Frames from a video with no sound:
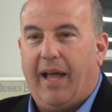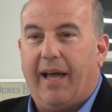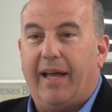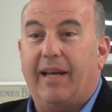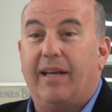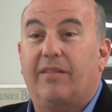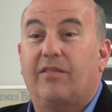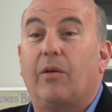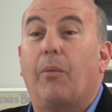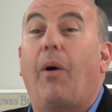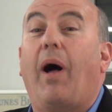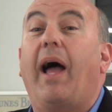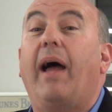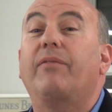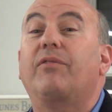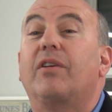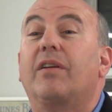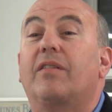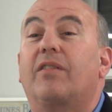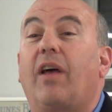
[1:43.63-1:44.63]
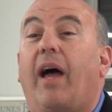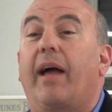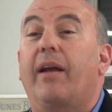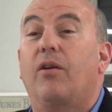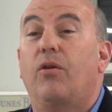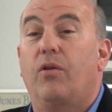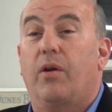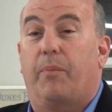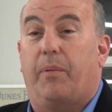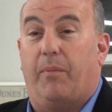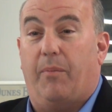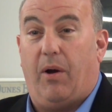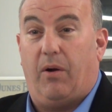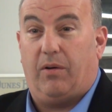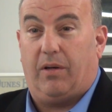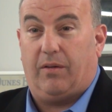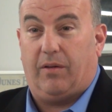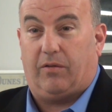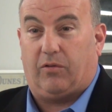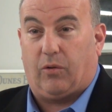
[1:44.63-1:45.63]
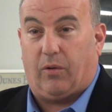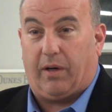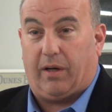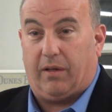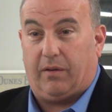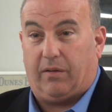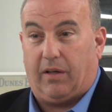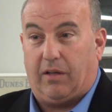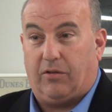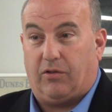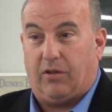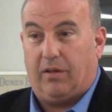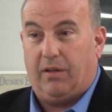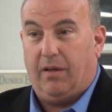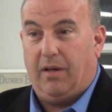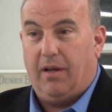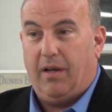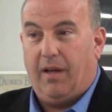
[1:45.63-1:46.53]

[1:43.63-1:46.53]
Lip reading: And he said, well, I have to decide who to promote in this organization.